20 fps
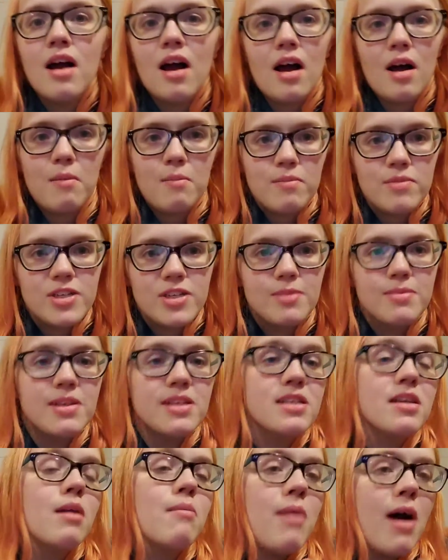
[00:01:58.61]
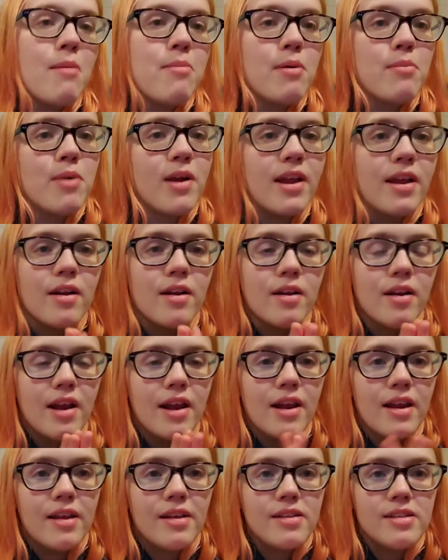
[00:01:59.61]
Something's gonna pop up right here,
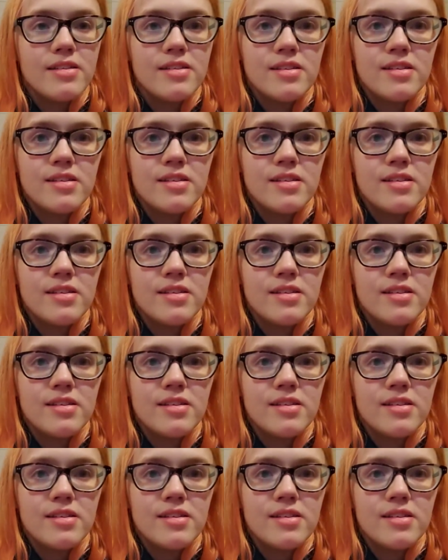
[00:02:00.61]
and it's